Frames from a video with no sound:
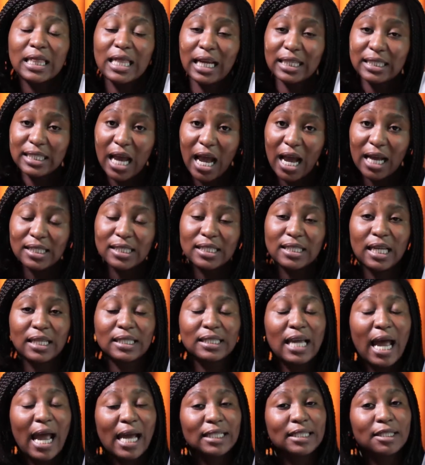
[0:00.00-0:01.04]
that has the
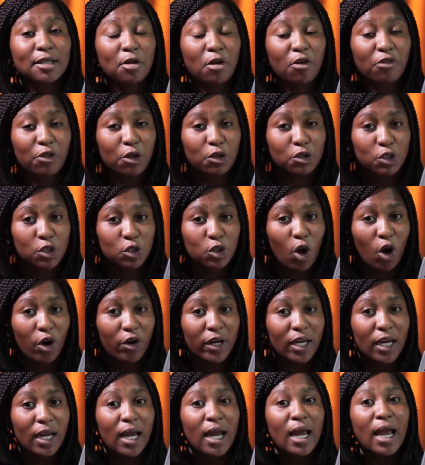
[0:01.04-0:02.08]
title of the
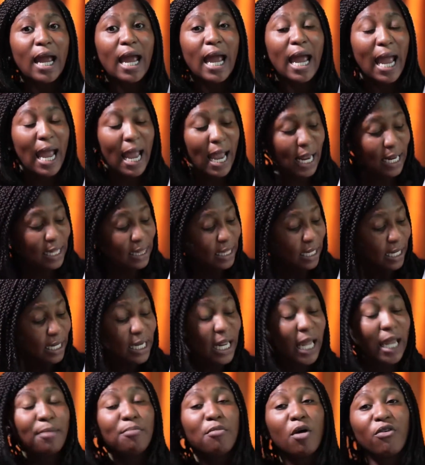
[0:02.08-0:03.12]
story and the
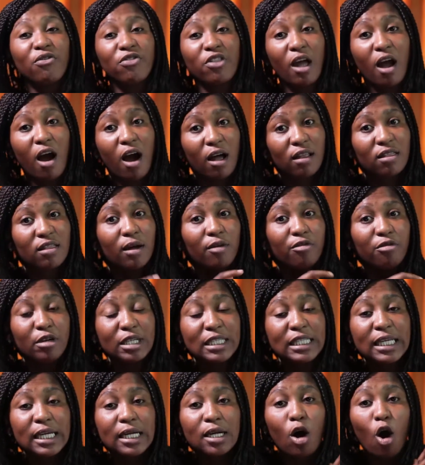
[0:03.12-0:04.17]
name of the author
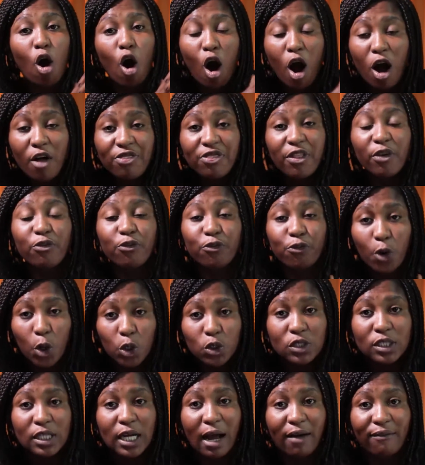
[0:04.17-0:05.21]
written on the
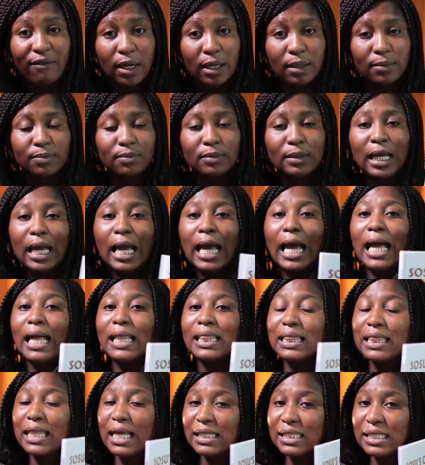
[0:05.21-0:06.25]
front cover.
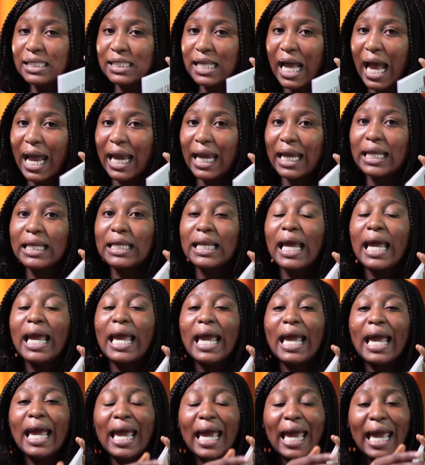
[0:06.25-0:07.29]
This side
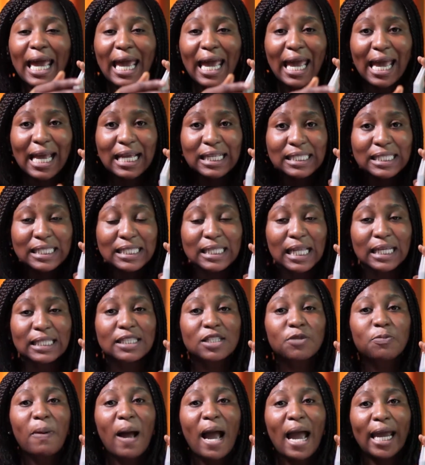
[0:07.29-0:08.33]
is the
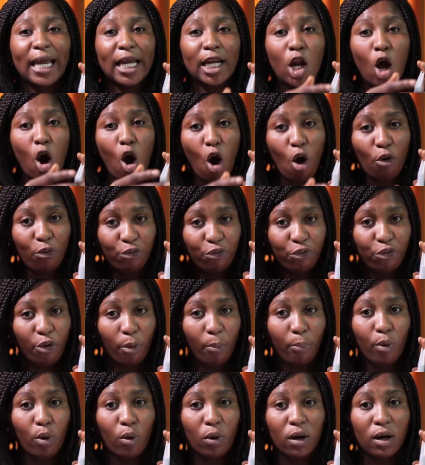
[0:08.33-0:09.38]
spine of the
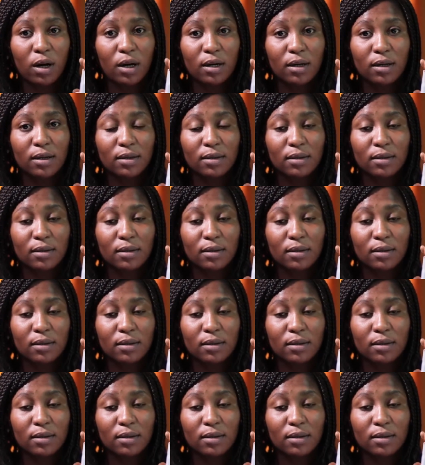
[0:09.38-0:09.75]
book